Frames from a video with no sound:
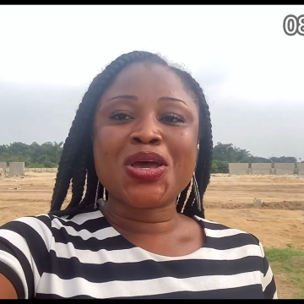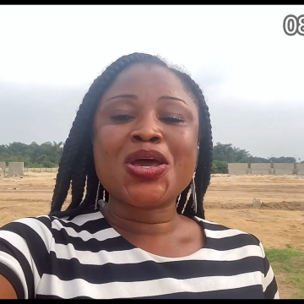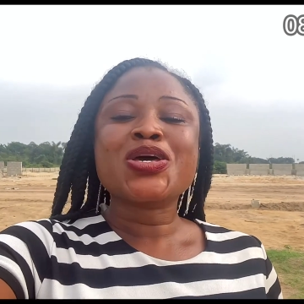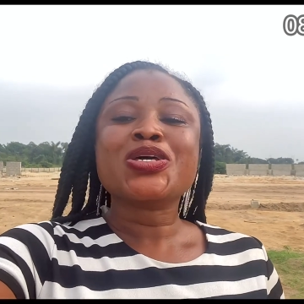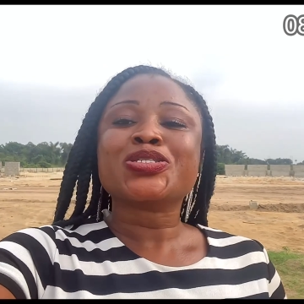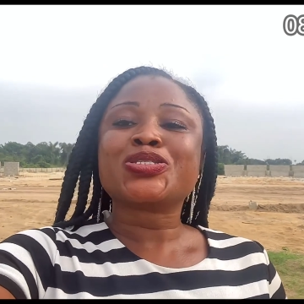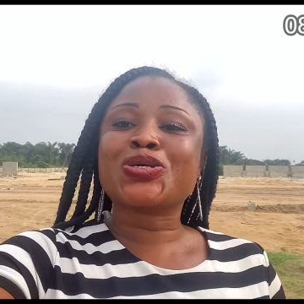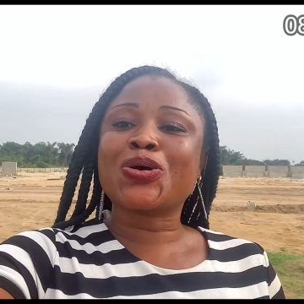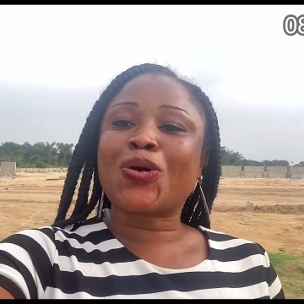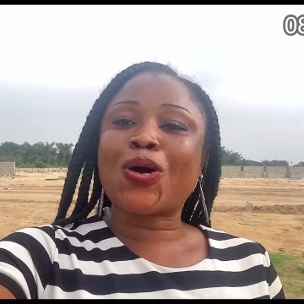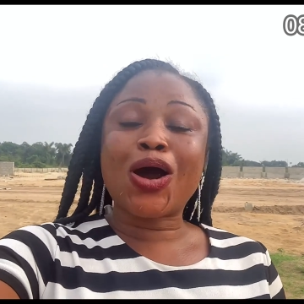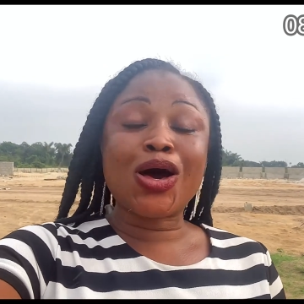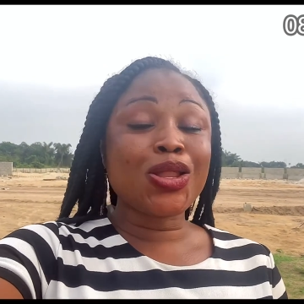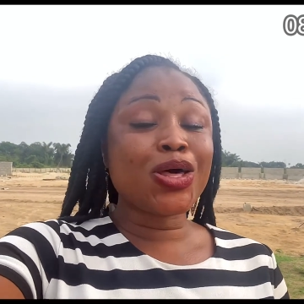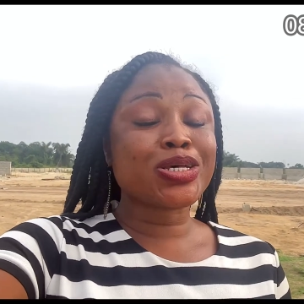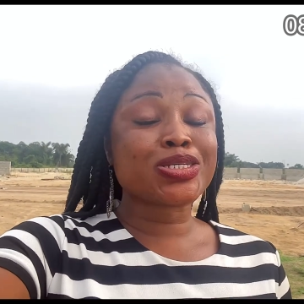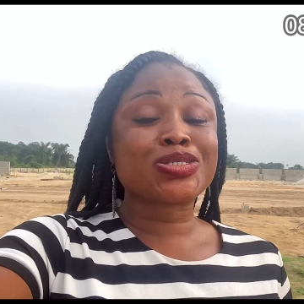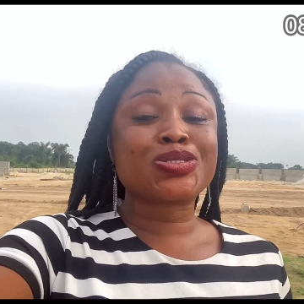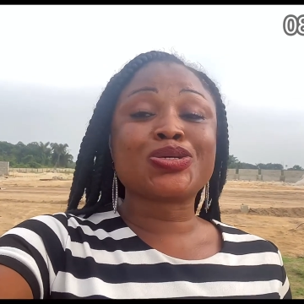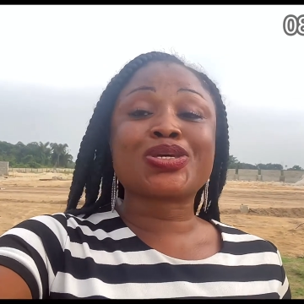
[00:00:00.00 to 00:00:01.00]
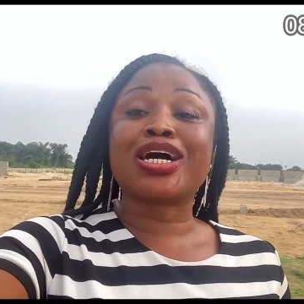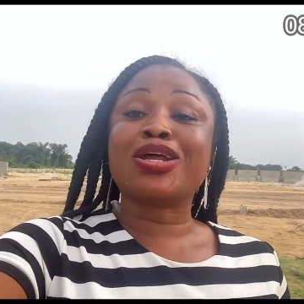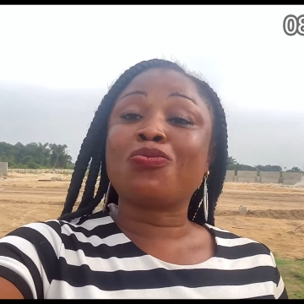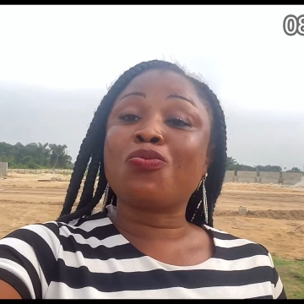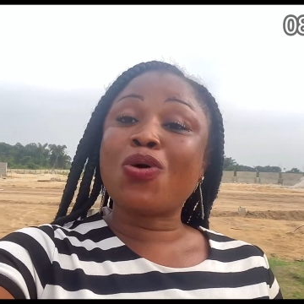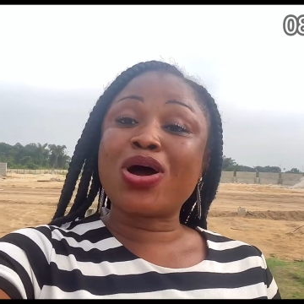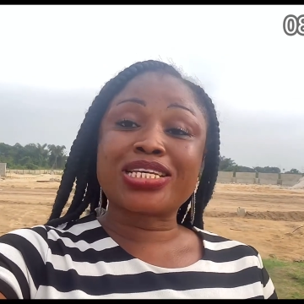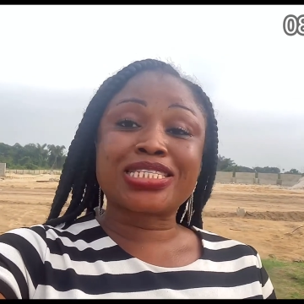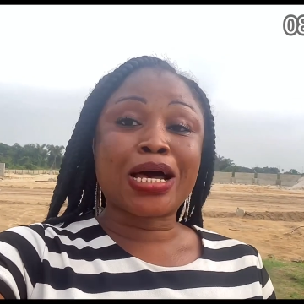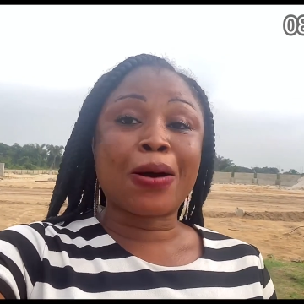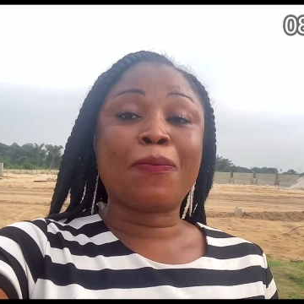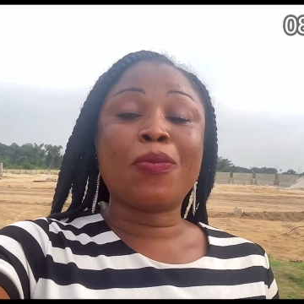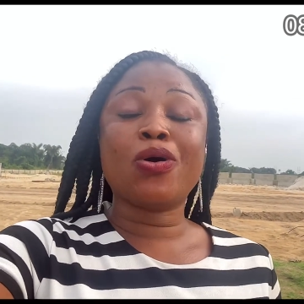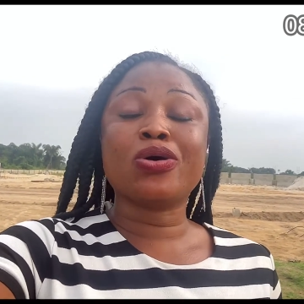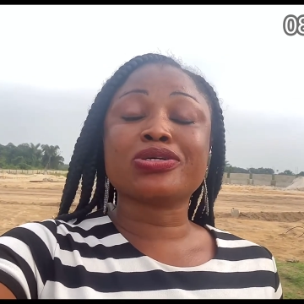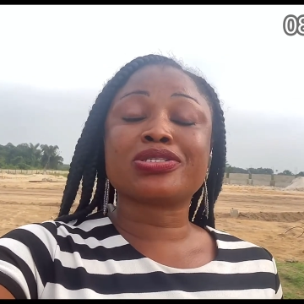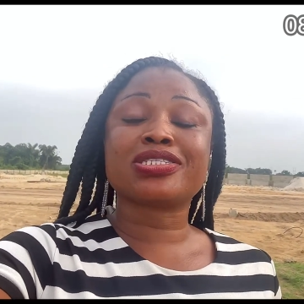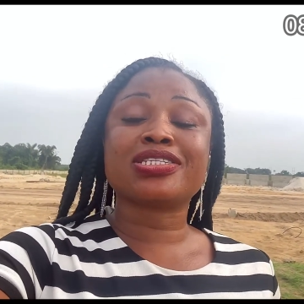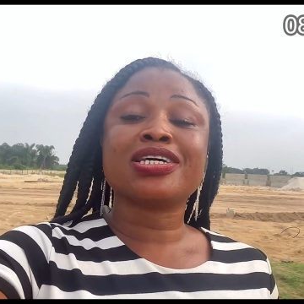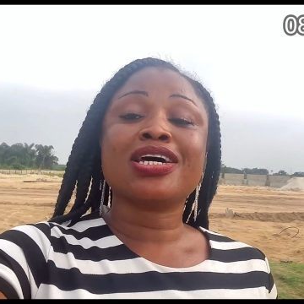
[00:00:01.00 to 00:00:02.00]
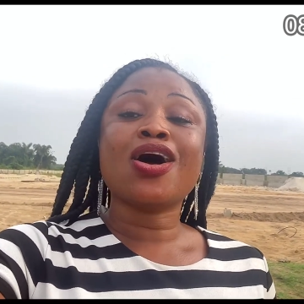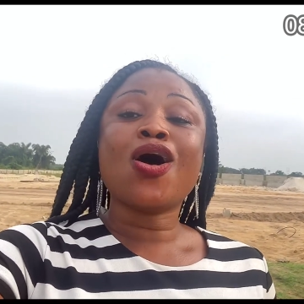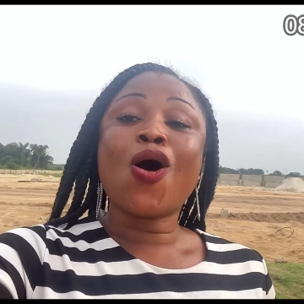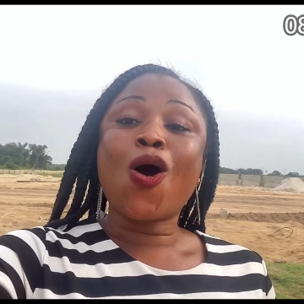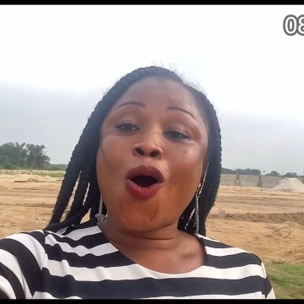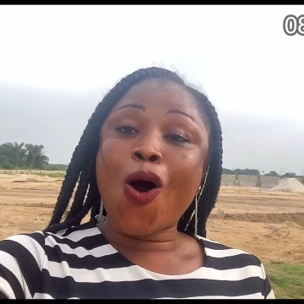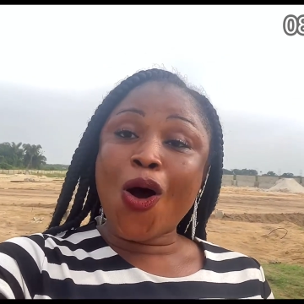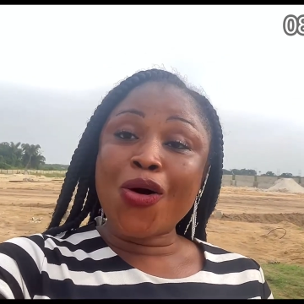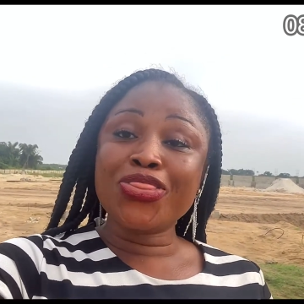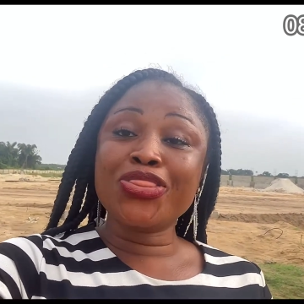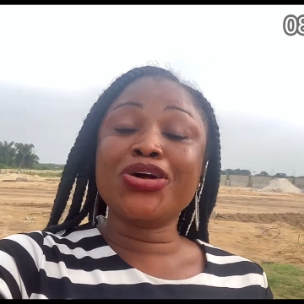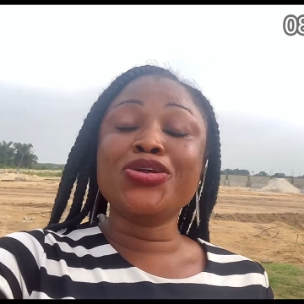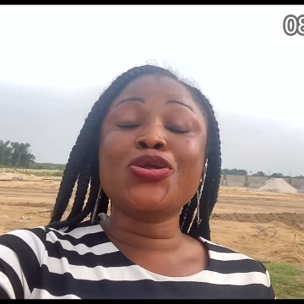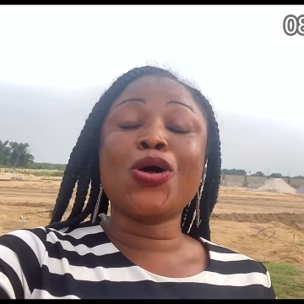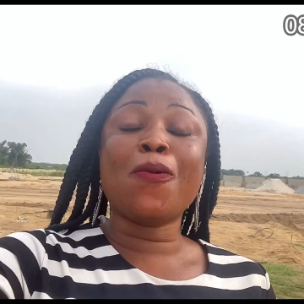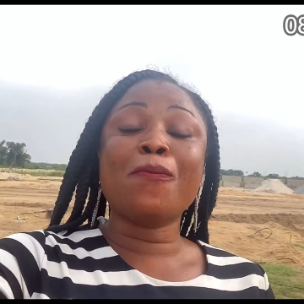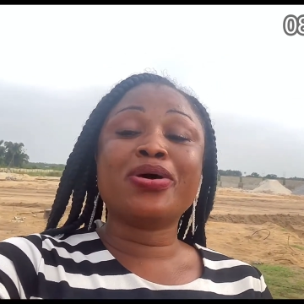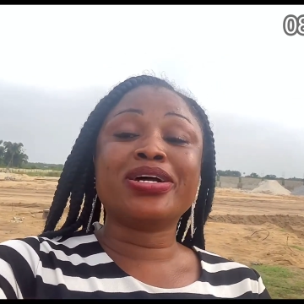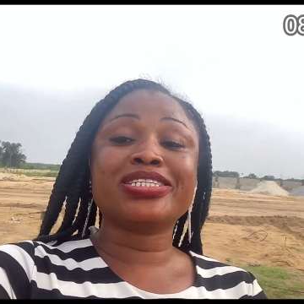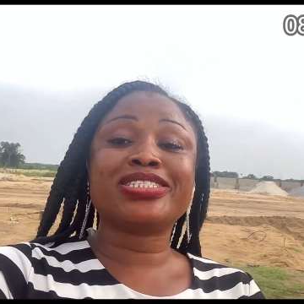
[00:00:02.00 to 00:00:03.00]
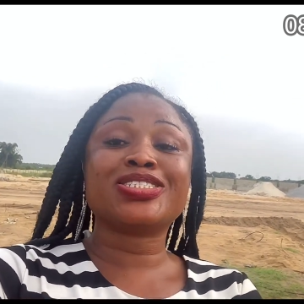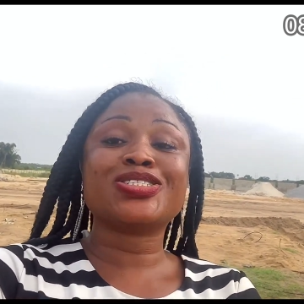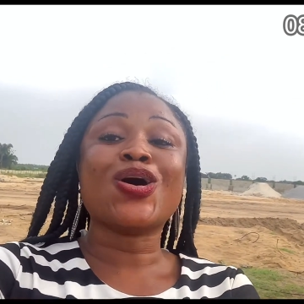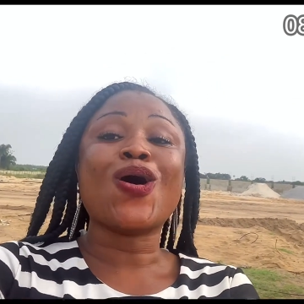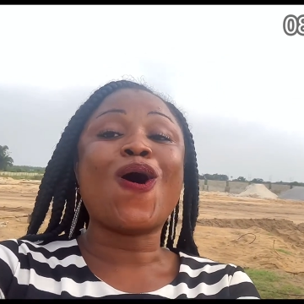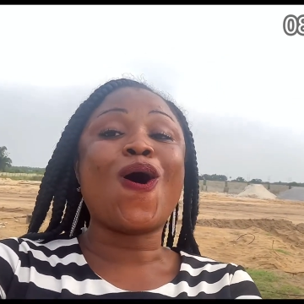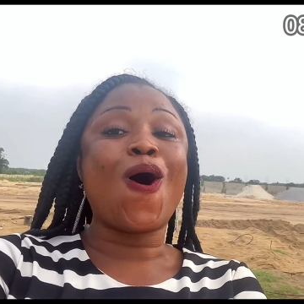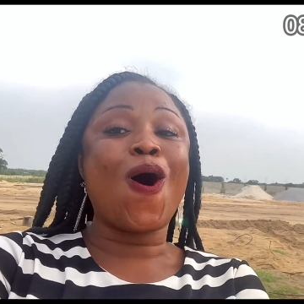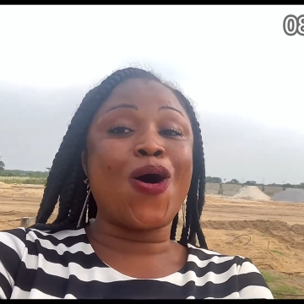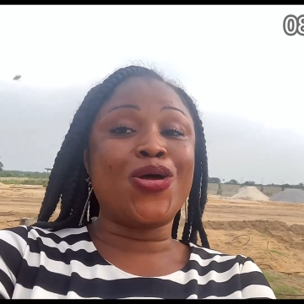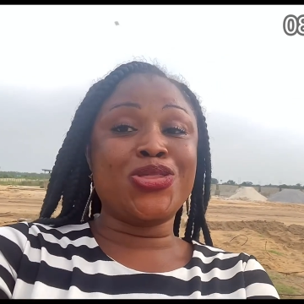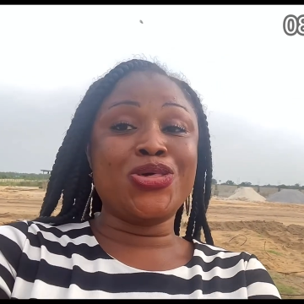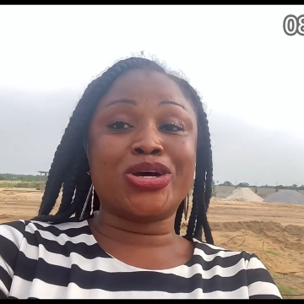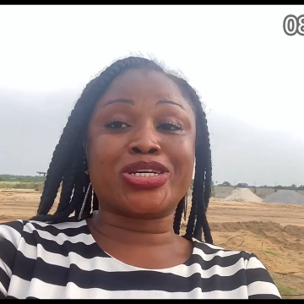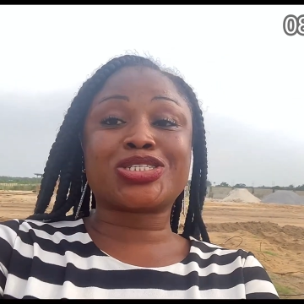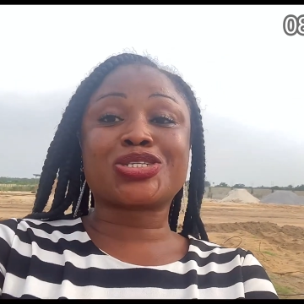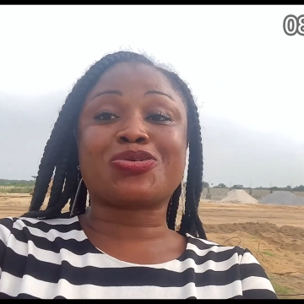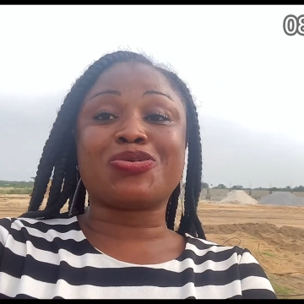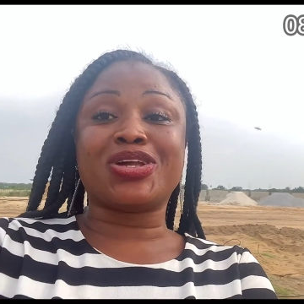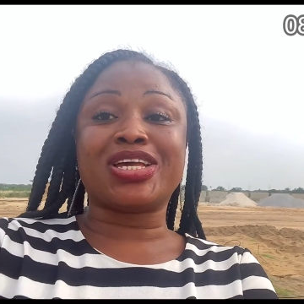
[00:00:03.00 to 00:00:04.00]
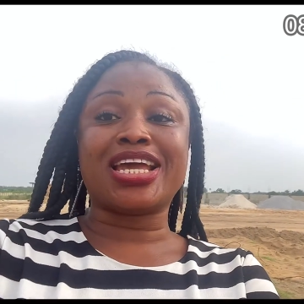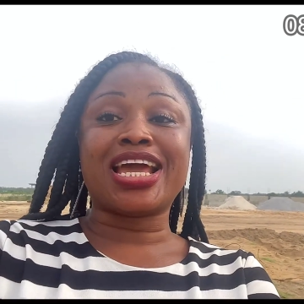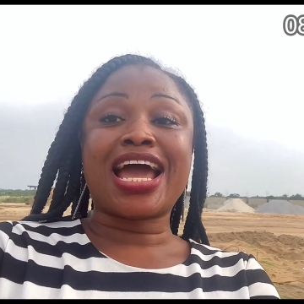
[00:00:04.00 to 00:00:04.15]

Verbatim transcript: So call us, you can WhatsApp us on the numbers on your screen.